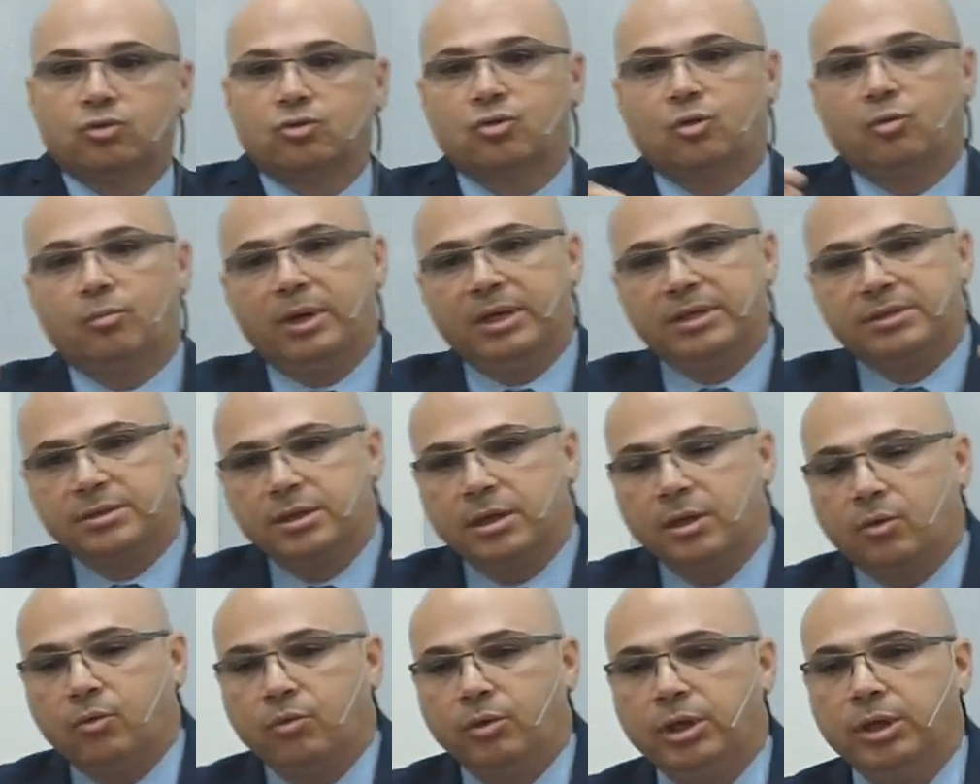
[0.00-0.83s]
few uh, are more
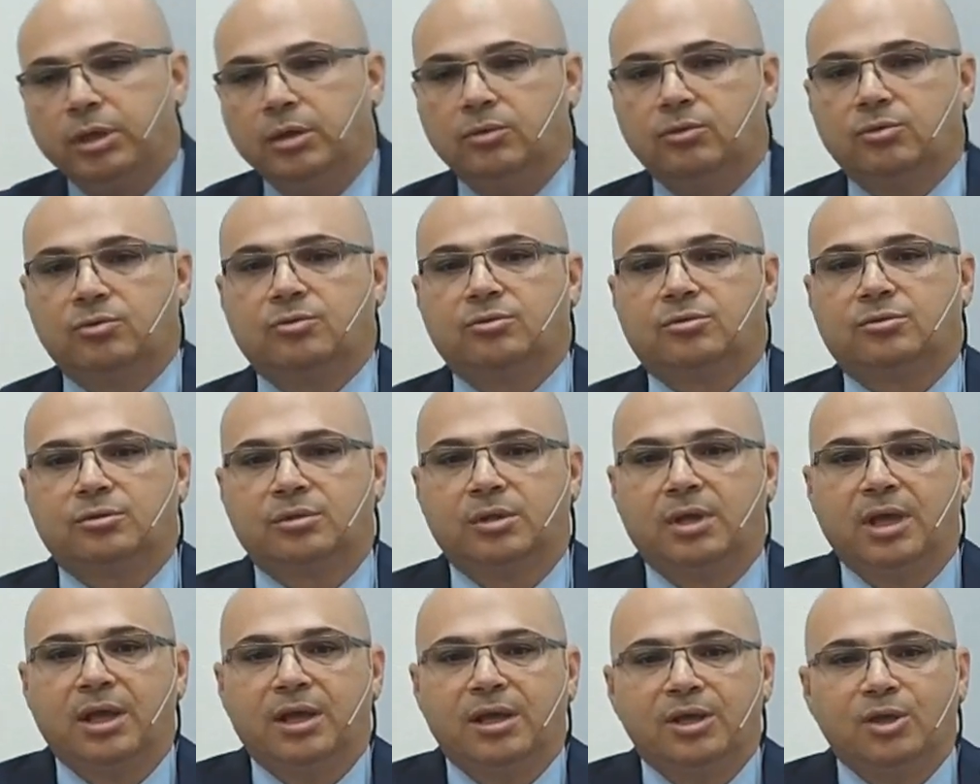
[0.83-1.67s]
uh, more
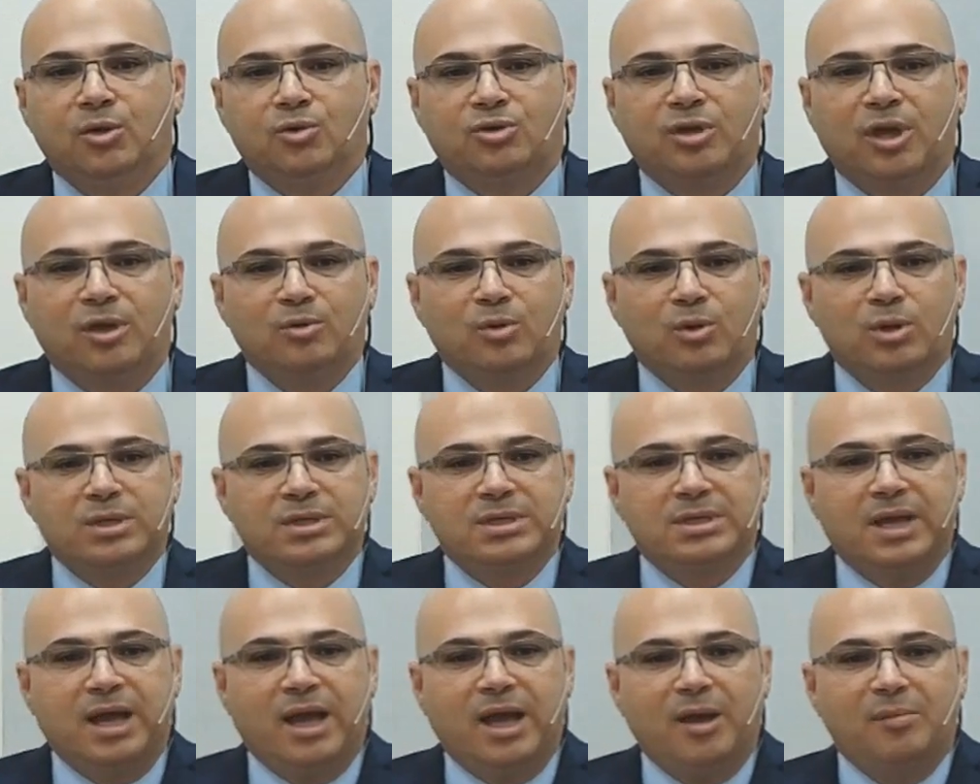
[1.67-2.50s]
careful, and
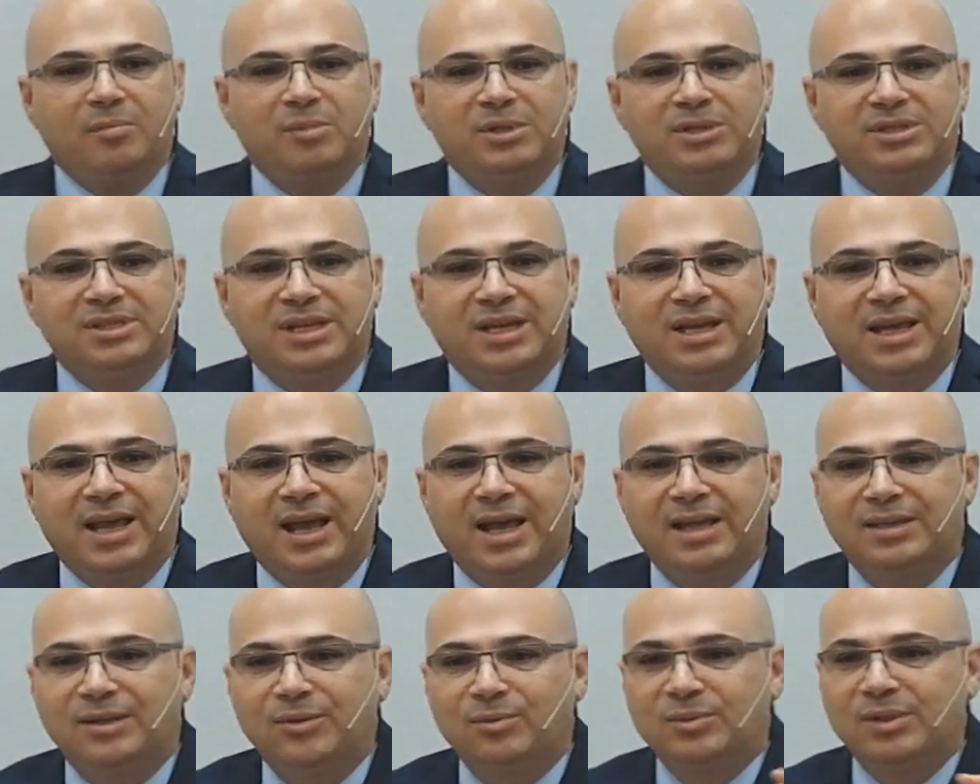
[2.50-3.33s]
other are more
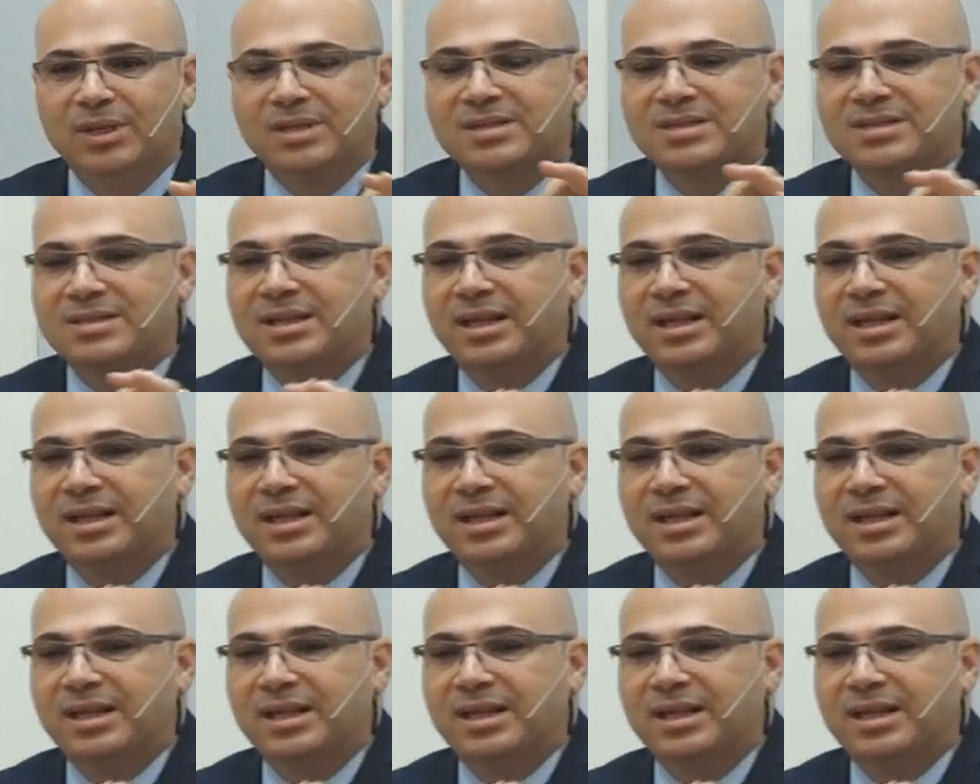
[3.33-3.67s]
easygoing.